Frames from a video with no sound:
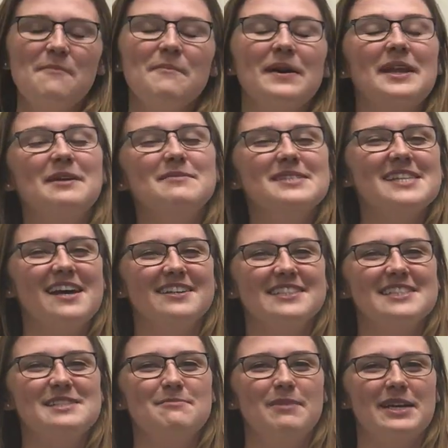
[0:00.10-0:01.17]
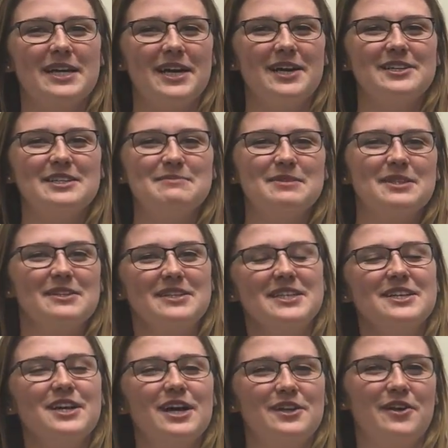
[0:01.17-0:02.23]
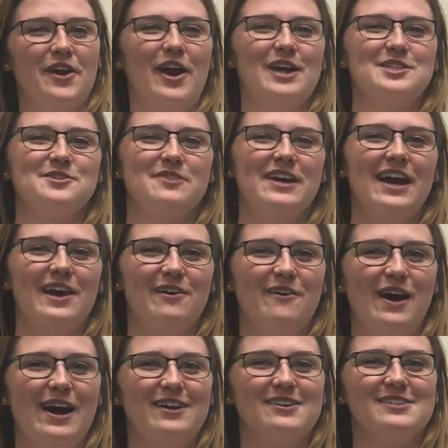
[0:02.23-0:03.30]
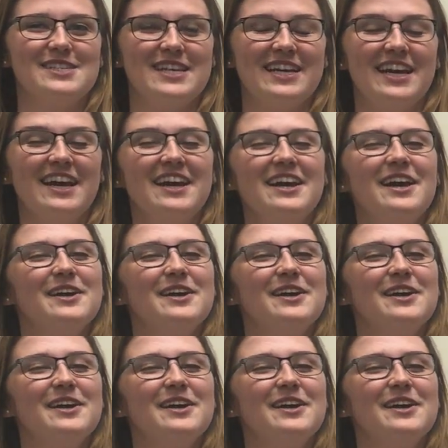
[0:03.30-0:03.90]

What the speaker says: My name is Allison Baker and I'm a third-year undergraduate at Ohio State.